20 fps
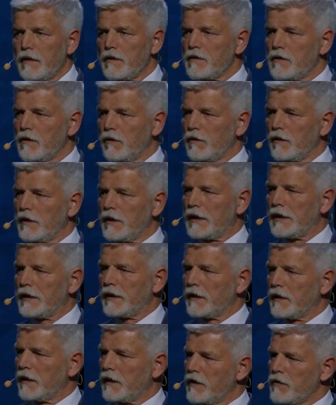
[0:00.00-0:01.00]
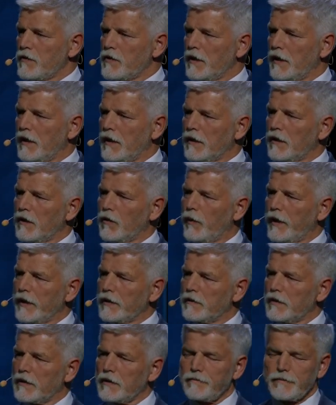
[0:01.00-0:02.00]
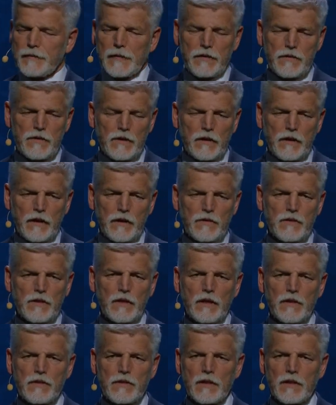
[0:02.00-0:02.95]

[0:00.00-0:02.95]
So it is quite um, a serious